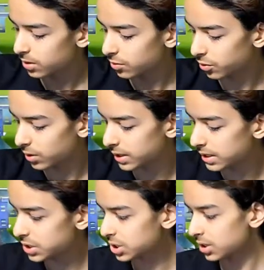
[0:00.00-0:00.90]
for
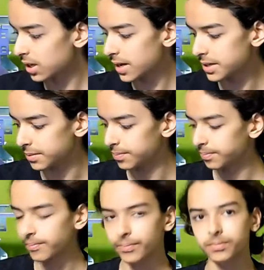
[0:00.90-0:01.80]
each item.
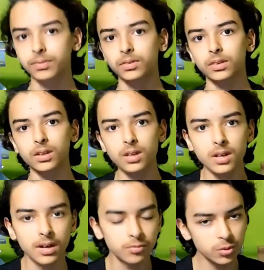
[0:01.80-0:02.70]

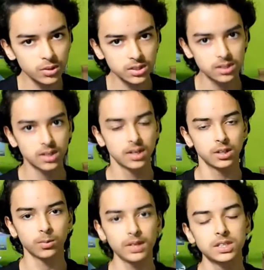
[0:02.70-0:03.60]
Of course,
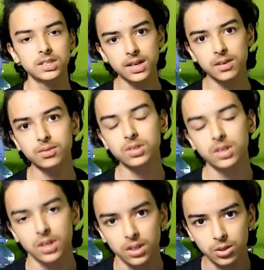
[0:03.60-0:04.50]
the way it sounds,
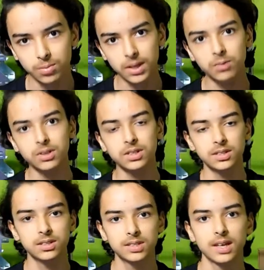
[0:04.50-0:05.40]
you may want
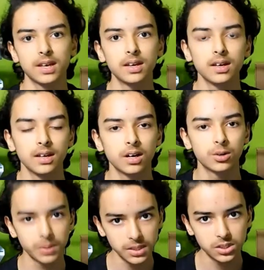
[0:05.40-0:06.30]
to say a
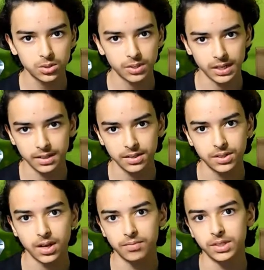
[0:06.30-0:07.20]
green screen is
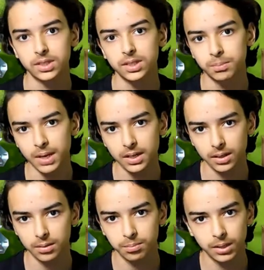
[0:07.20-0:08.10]
obviously
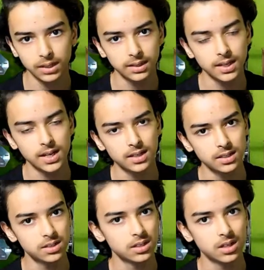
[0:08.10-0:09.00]
better, but that
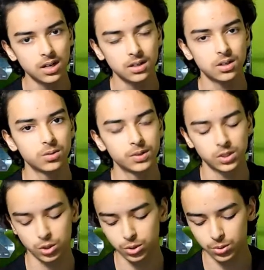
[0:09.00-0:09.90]
is not
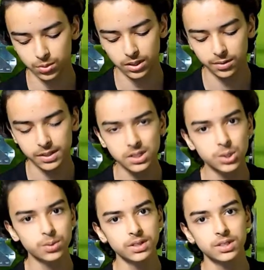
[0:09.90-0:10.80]
always true. A green
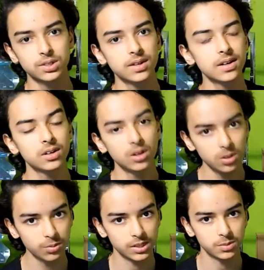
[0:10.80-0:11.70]
screen is not
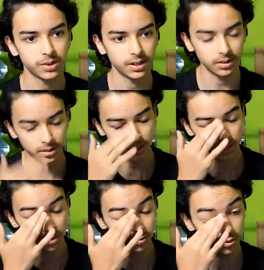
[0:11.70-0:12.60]
always better.
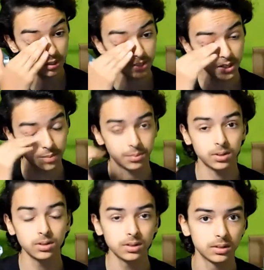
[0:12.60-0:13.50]
For example,